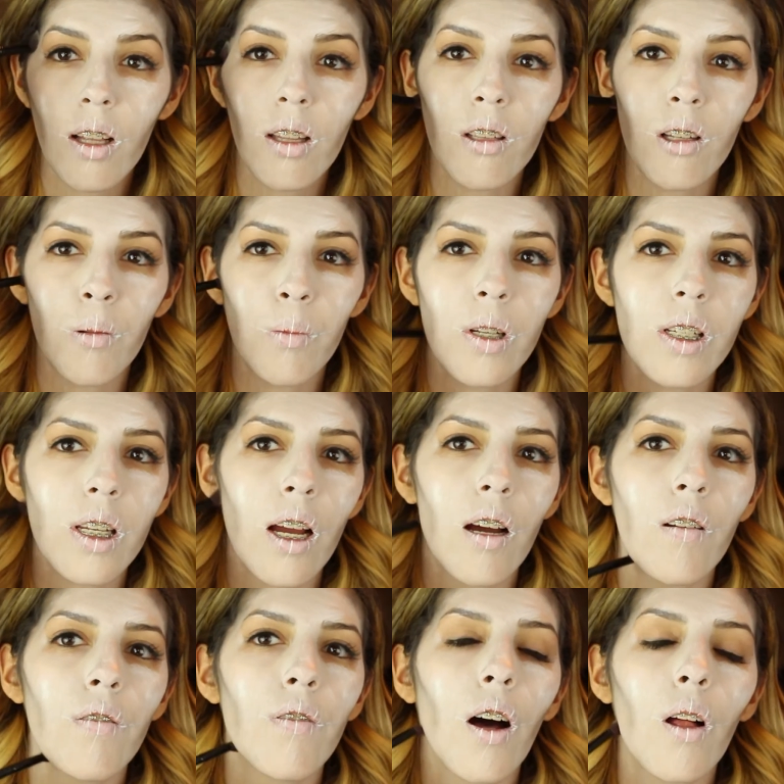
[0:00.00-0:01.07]
a little bit
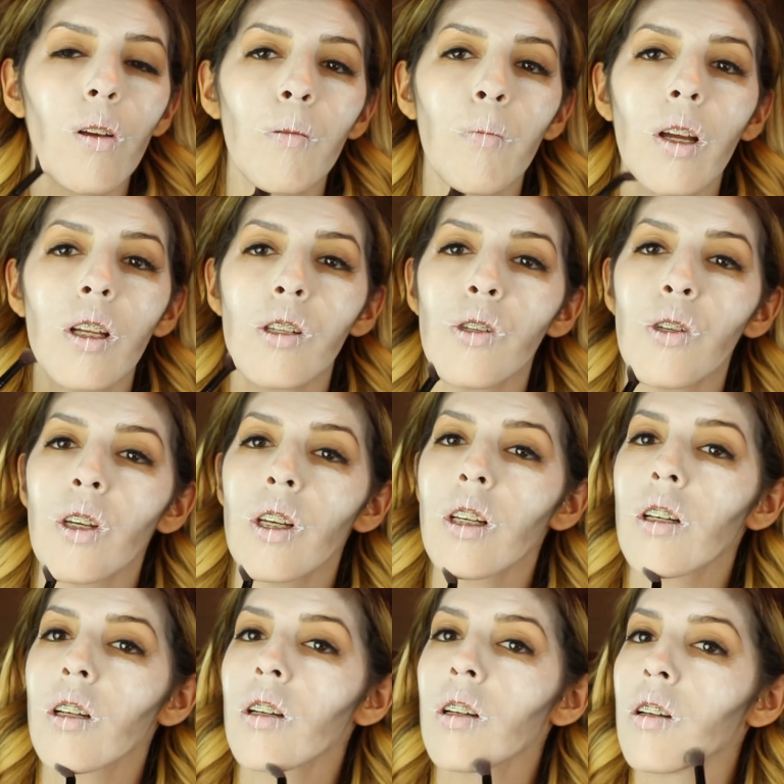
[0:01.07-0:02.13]
down, following my cheek